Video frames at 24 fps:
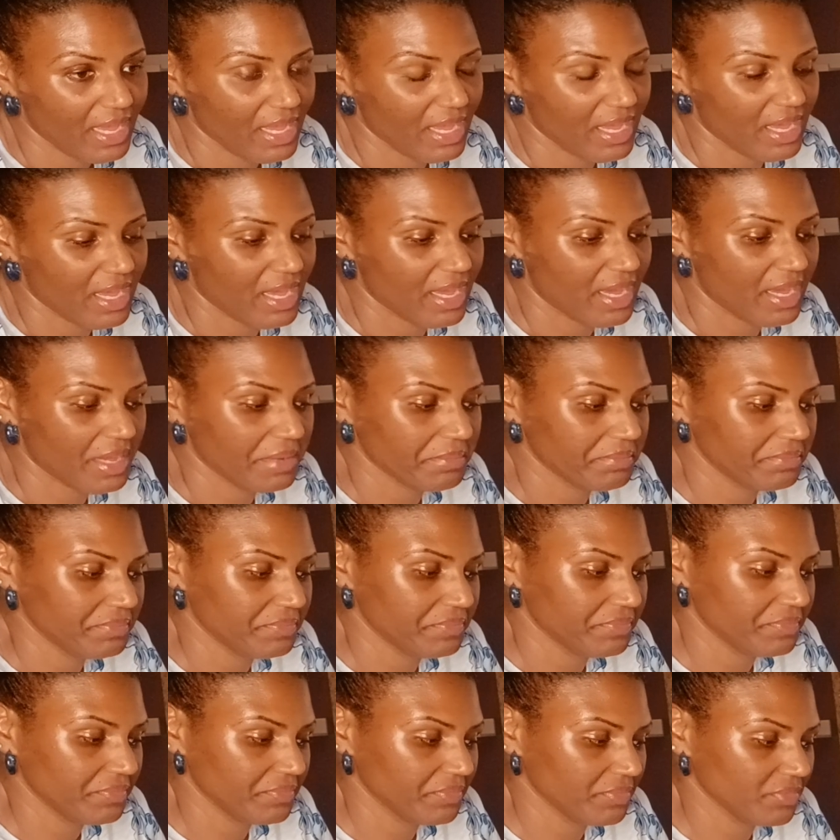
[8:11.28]

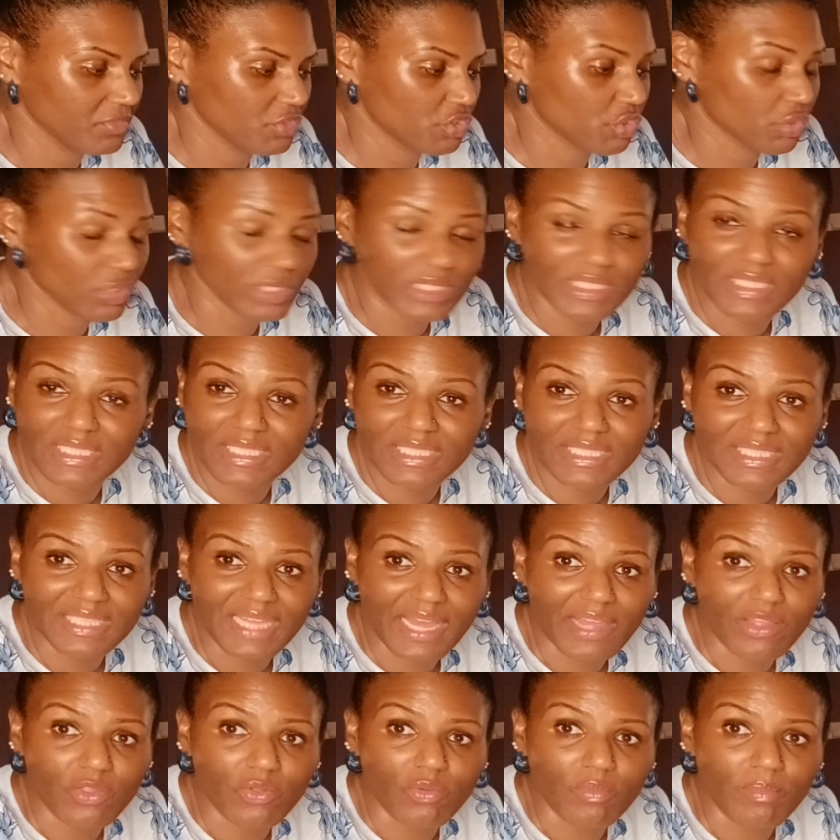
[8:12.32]
um, choices
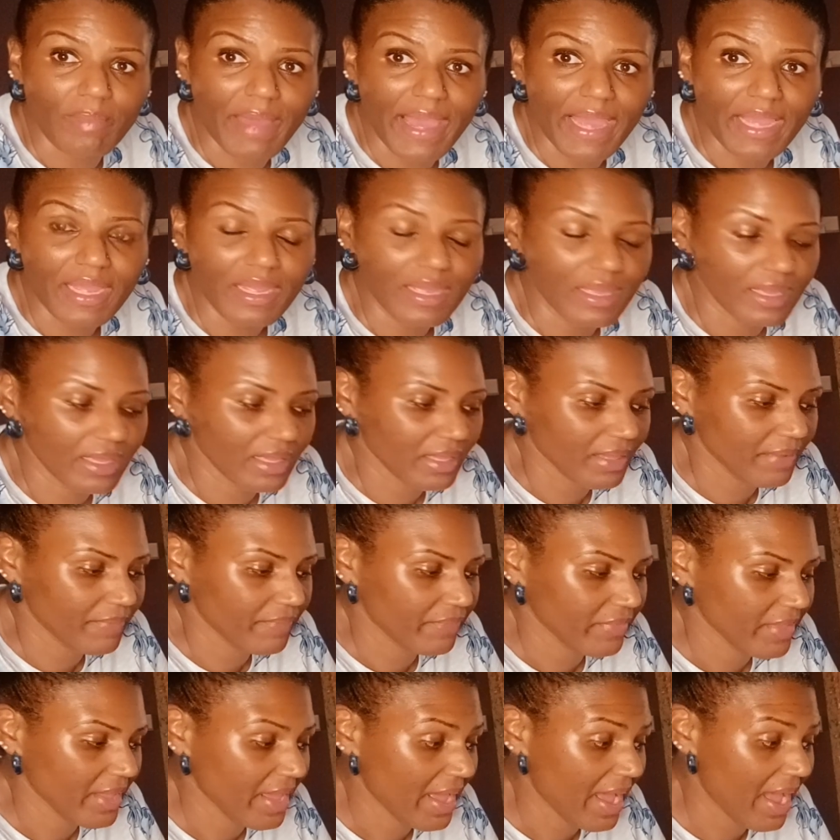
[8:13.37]
that you make,
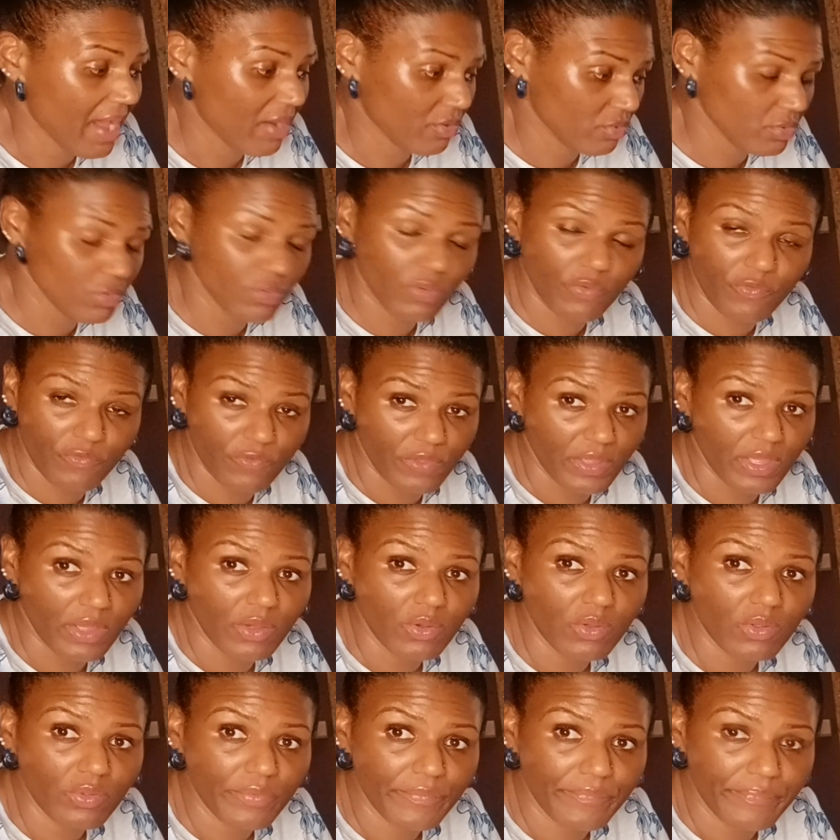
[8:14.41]
how you
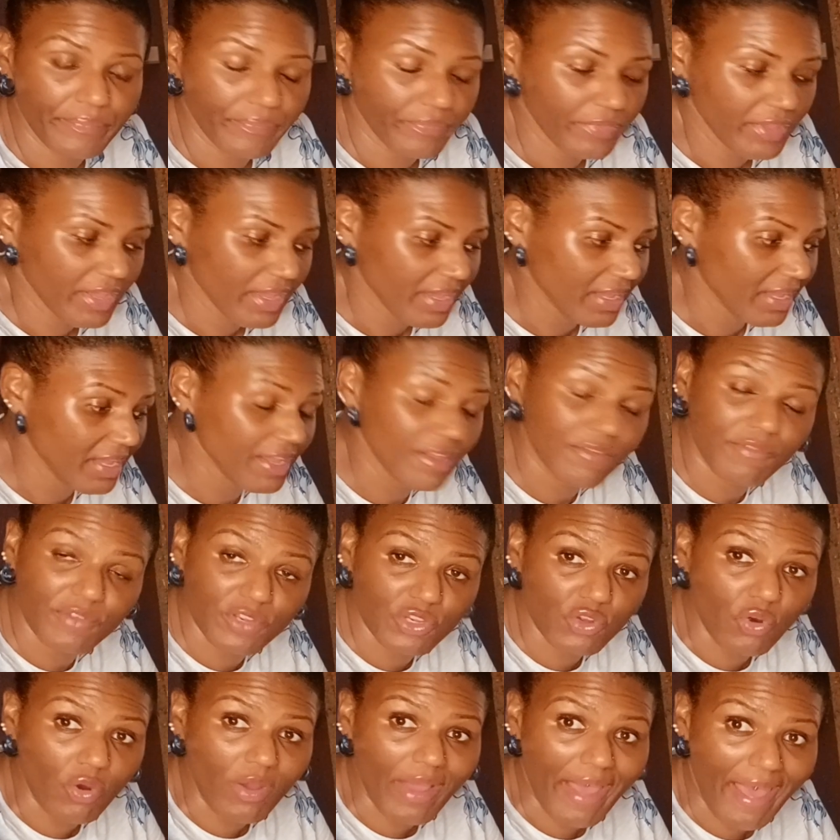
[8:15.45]
feel, even
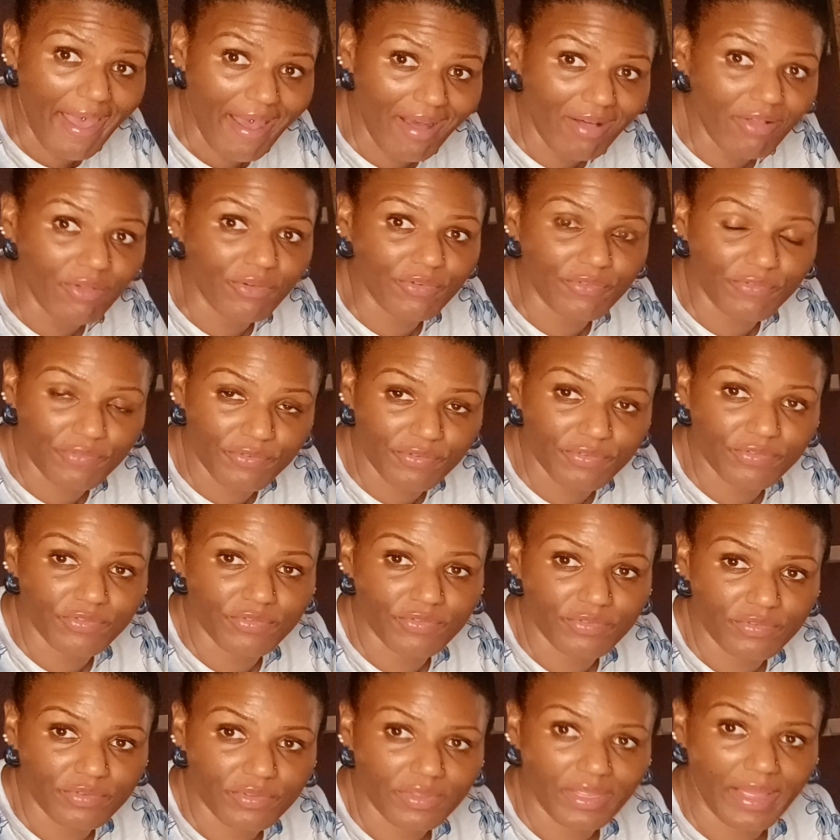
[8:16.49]
your health
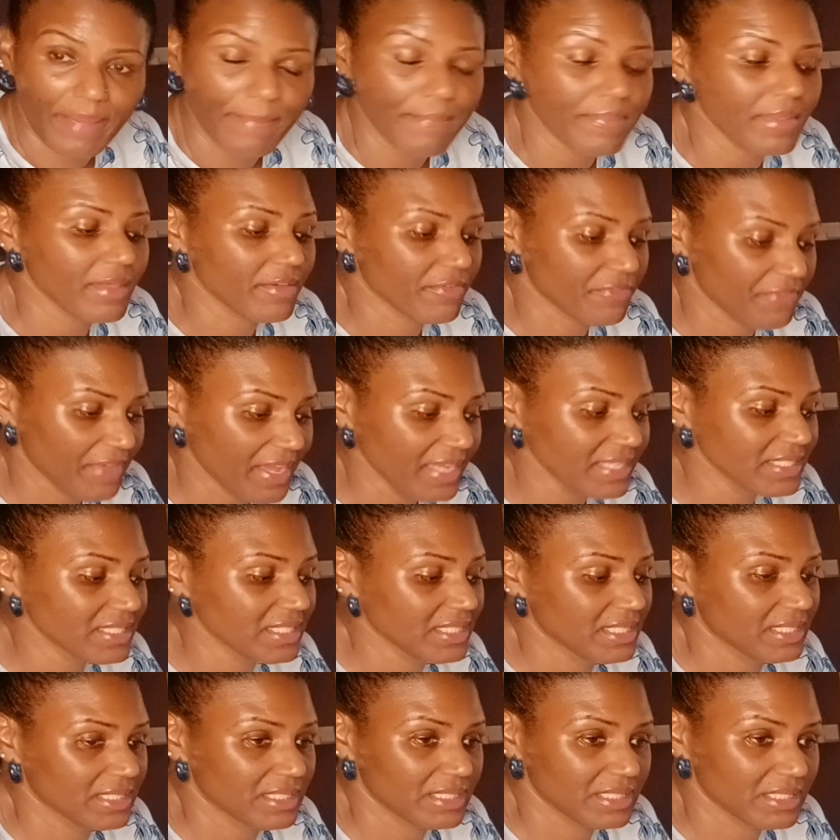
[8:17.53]
can be
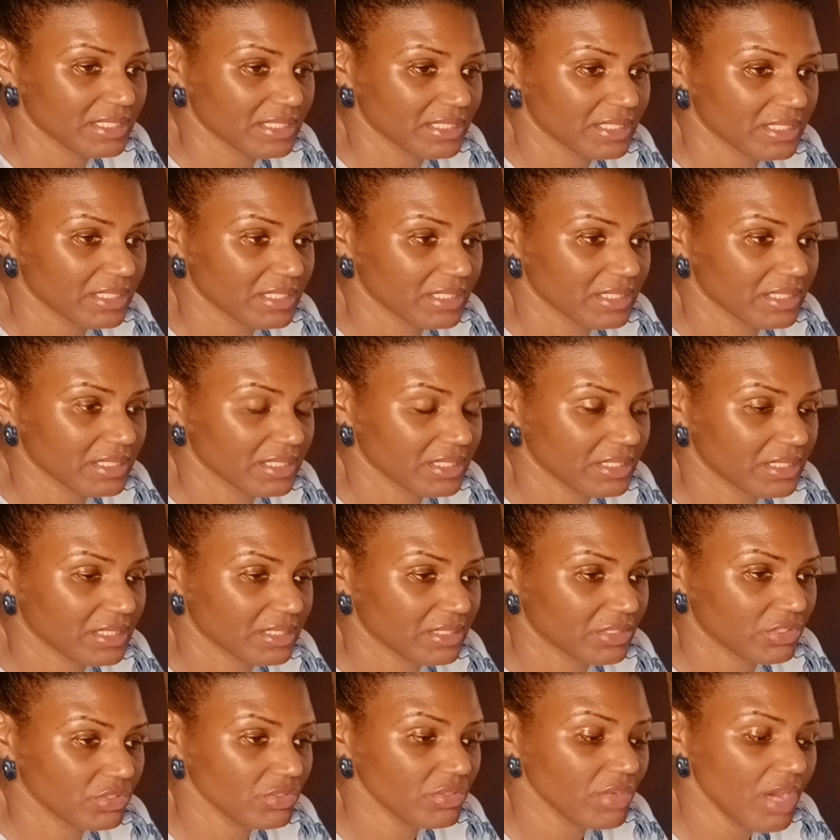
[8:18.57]
affected.
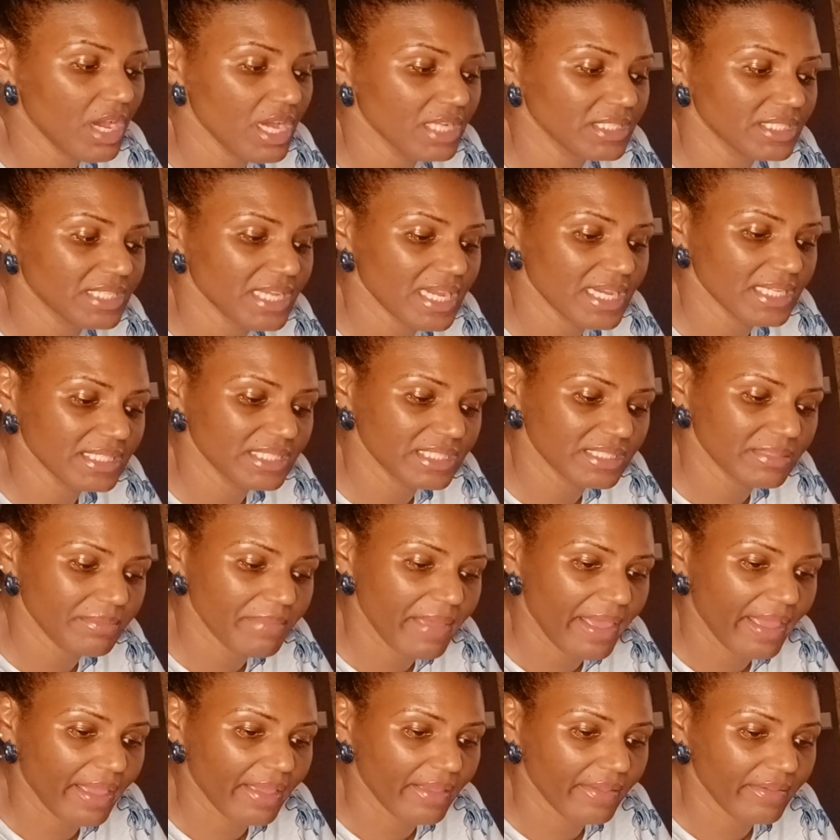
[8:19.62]
Do not
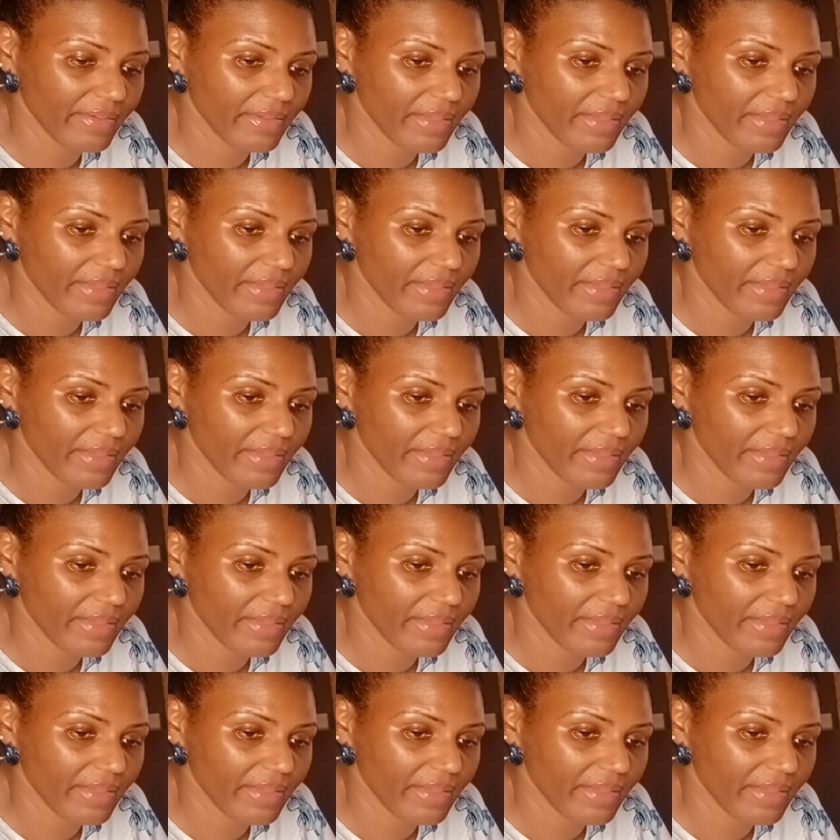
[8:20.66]
underestimate